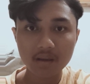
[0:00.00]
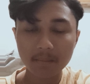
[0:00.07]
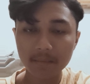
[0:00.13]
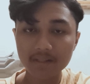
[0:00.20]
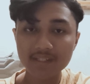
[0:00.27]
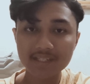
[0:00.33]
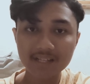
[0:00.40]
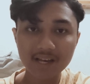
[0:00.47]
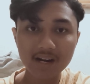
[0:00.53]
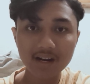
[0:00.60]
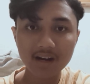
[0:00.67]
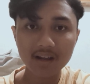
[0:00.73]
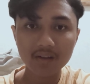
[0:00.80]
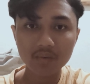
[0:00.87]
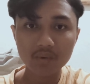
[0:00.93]
but
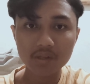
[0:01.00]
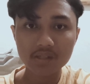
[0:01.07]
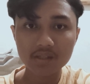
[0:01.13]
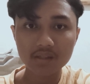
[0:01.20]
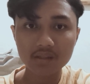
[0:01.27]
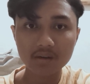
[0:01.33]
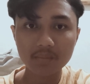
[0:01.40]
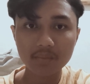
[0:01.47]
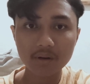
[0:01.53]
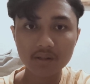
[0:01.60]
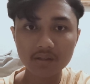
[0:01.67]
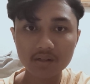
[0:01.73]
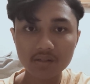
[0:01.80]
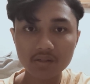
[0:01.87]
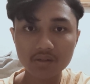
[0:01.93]
sign language
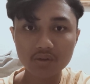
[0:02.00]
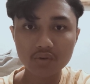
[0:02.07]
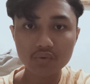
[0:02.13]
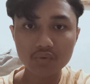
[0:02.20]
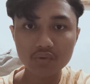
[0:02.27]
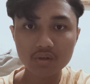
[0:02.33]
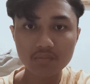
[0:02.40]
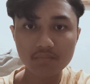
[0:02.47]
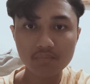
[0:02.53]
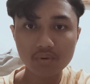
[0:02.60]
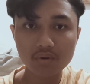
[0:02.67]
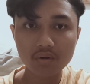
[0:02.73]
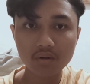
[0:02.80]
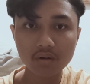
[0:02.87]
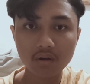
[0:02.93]
interpreters do the
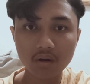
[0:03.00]
bulk